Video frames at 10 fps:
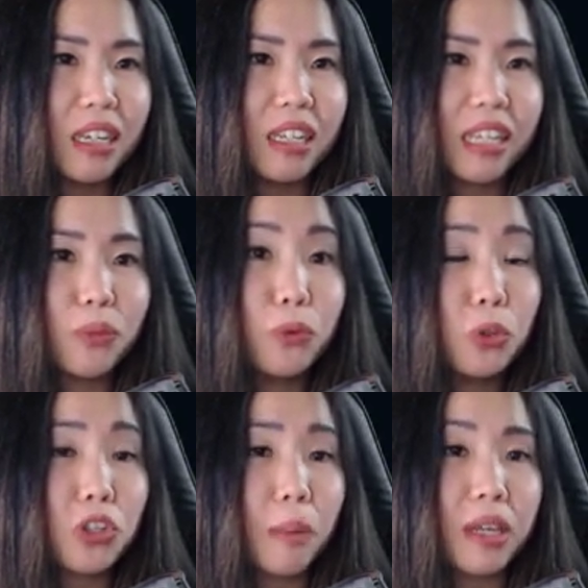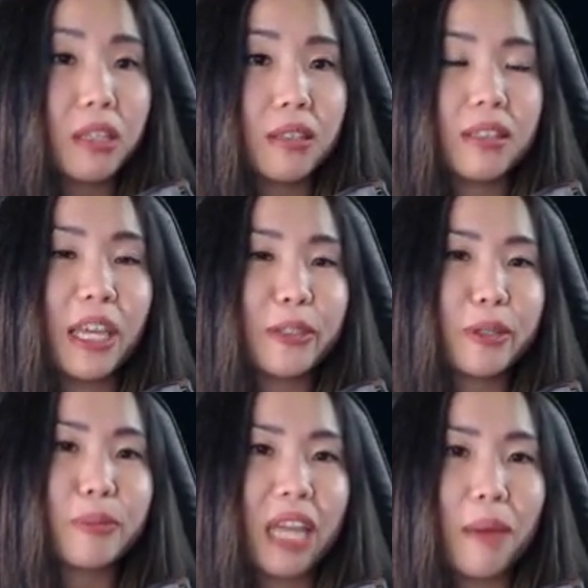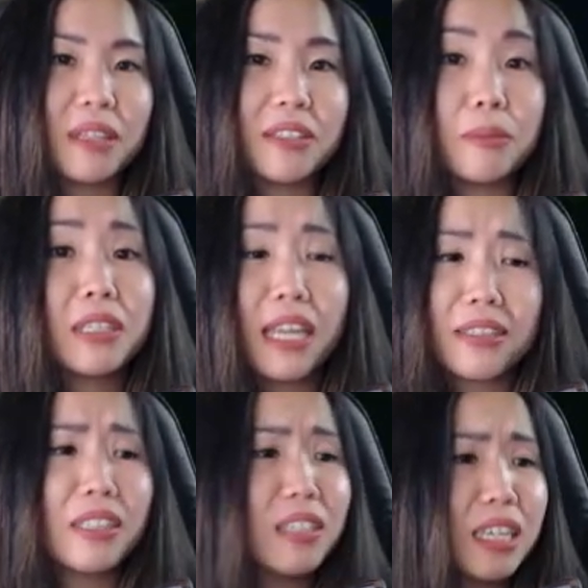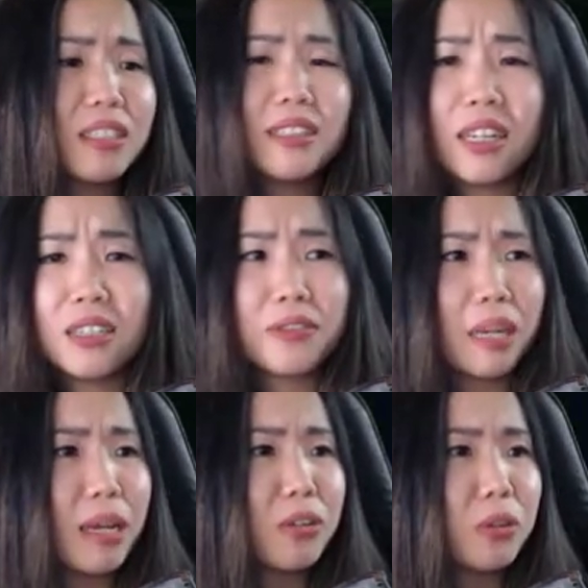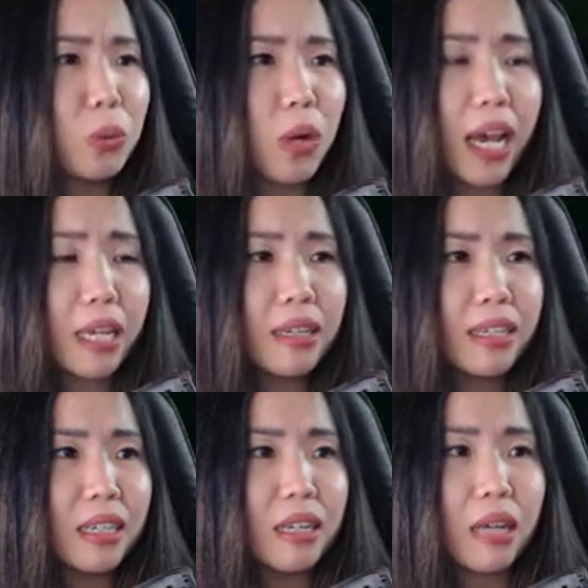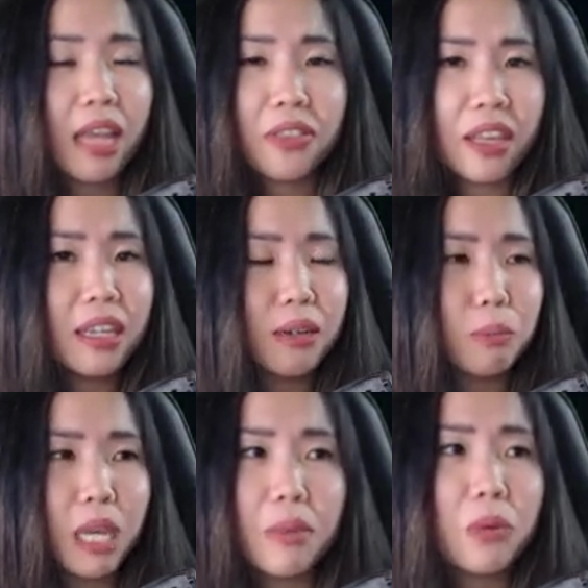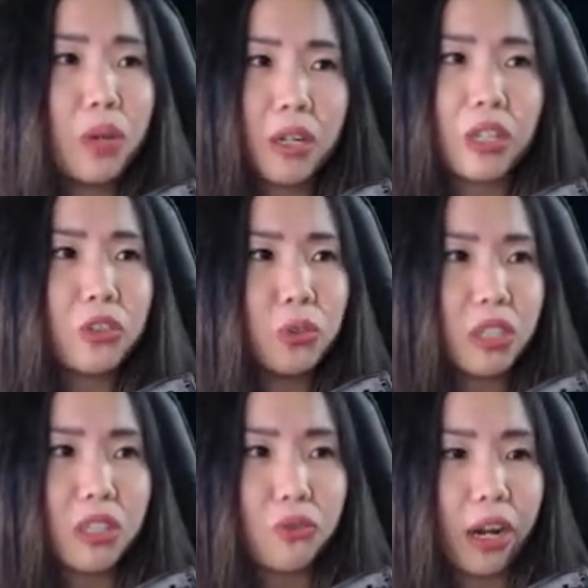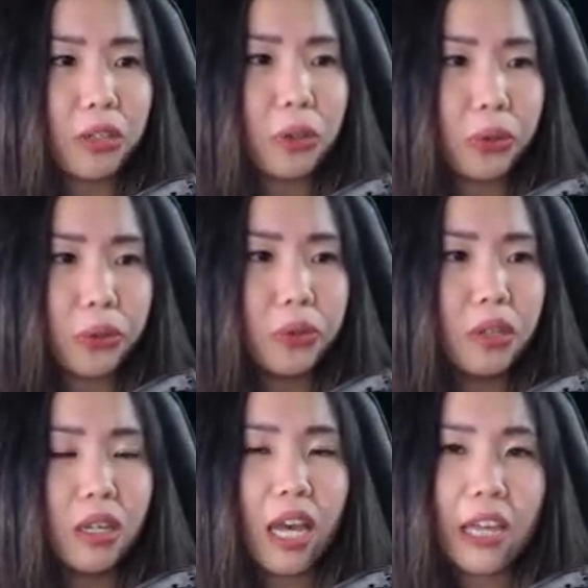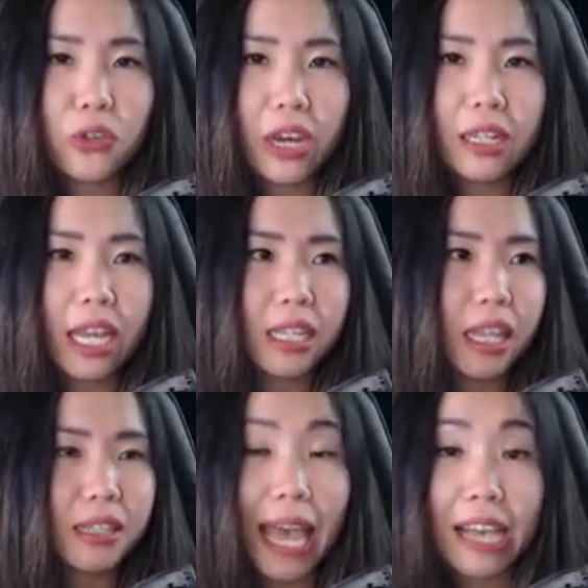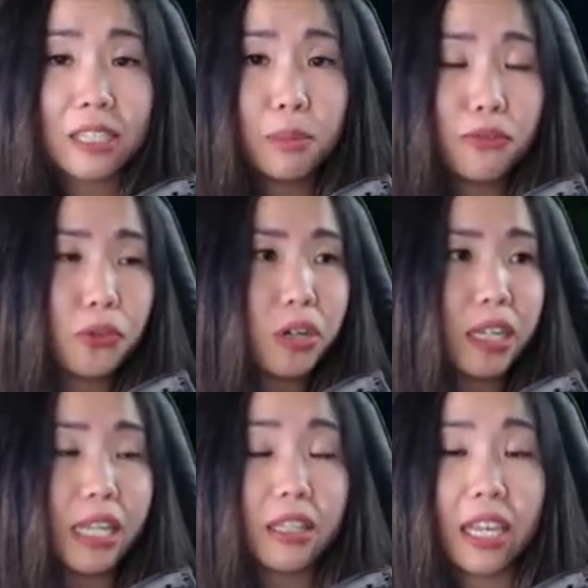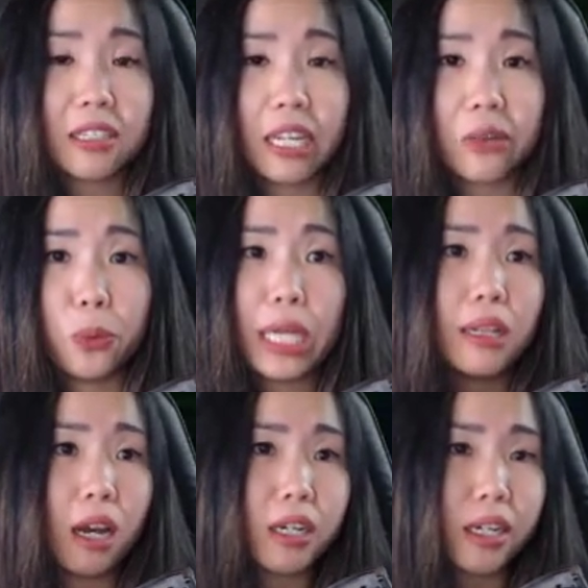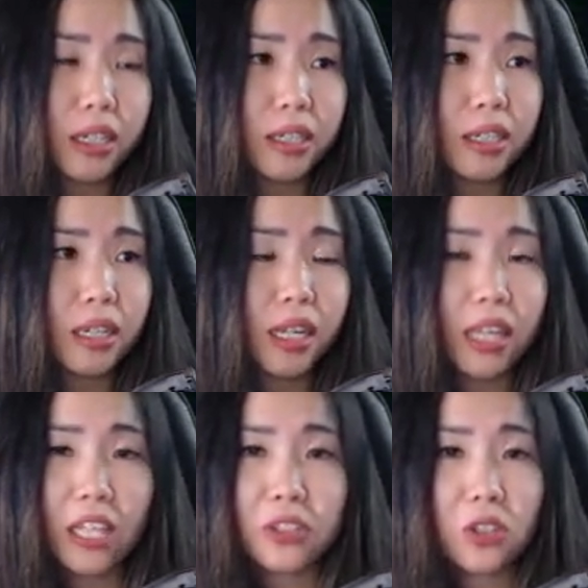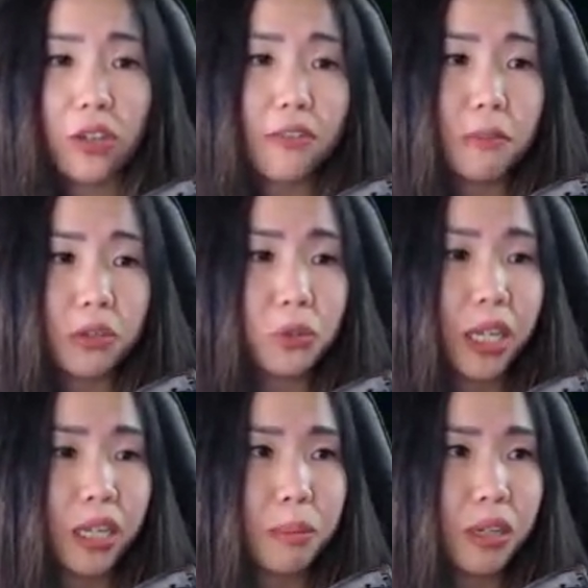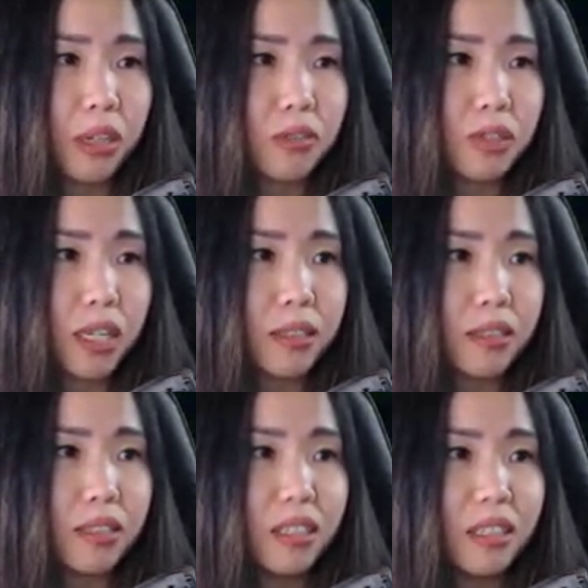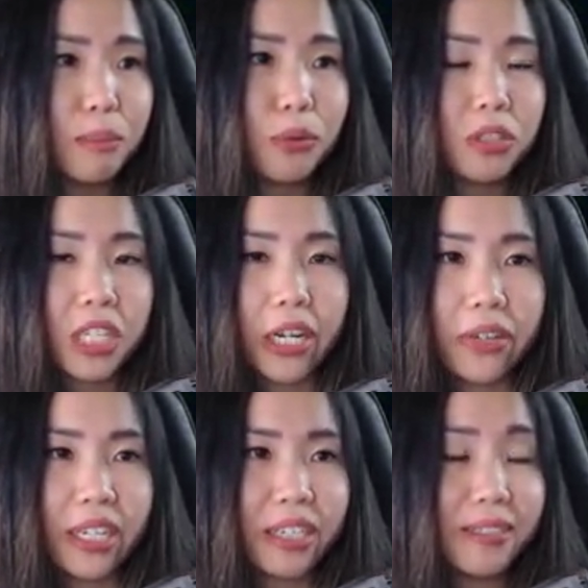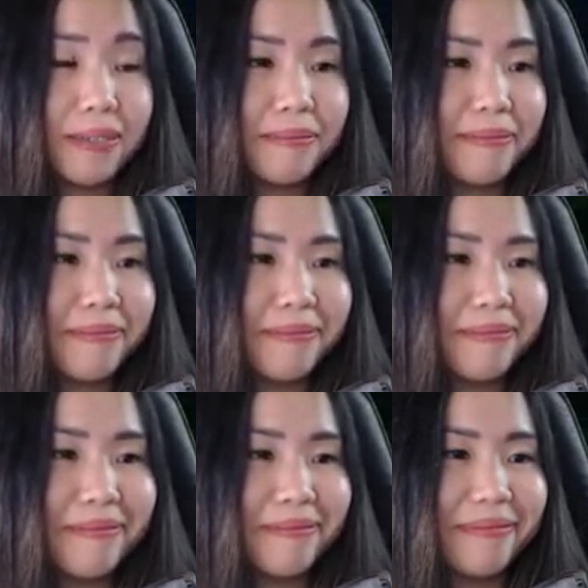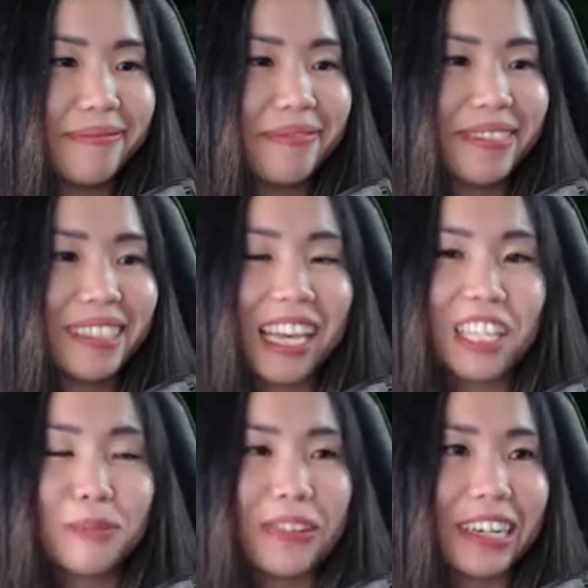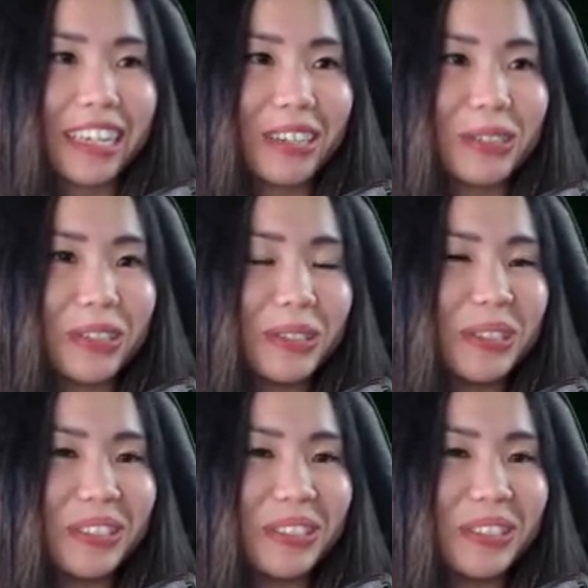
That wood chopping takes some time, it seems. Yes, it takes a lot of time. I don't know why. I think maybe we are not using the right tool. I tried like that axe before and that takes like way longer. And I still have muscle ache because of that. Poor Cherry. She hates me right now, do you?